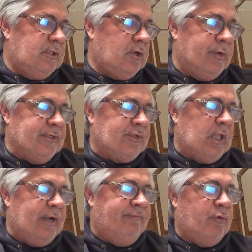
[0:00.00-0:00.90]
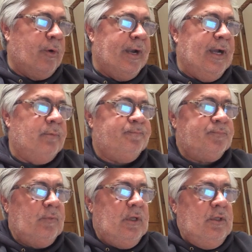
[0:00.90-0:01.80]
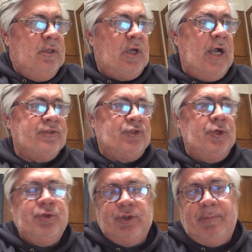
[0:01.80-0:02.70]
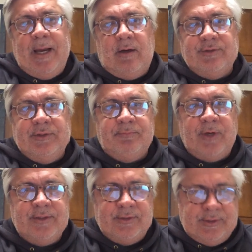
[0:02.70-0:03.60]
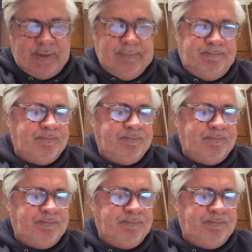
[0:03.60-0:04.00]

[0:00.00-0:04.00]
Going to slide 4 now. Constitutional powers of the presidency.